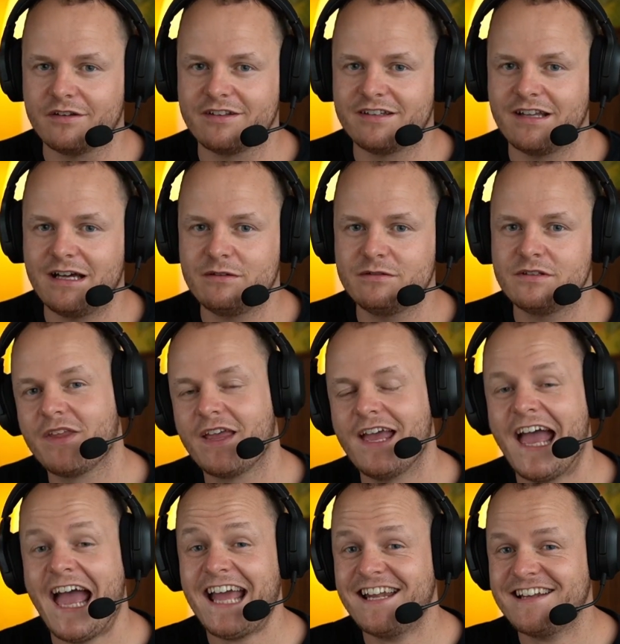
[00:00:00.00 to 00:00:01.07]
the sound
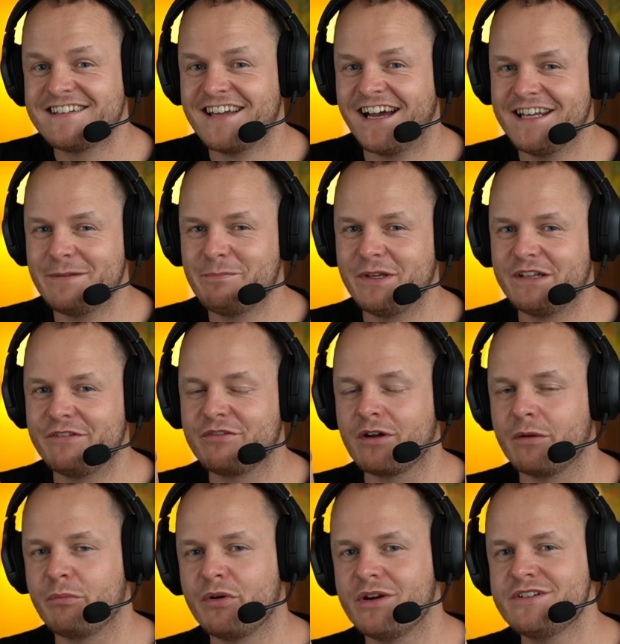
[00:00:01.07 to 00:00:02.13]
and a tiny bit of
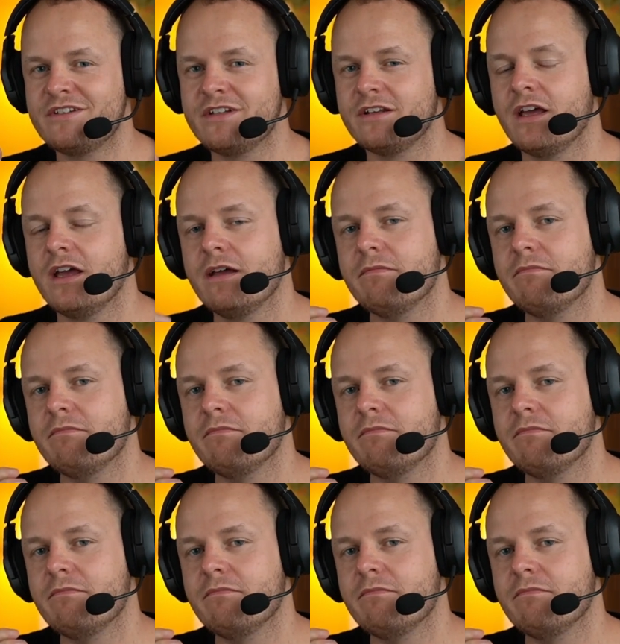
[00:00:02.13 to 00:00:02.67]
compression